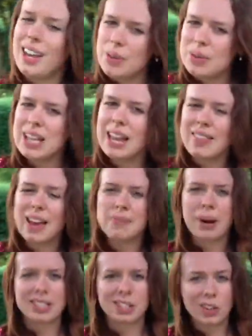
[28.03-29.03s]
It was like that in
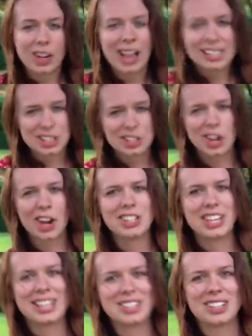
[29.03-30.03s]
my degree. I did
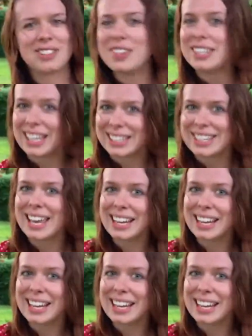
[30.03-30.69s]
geology and geophysics,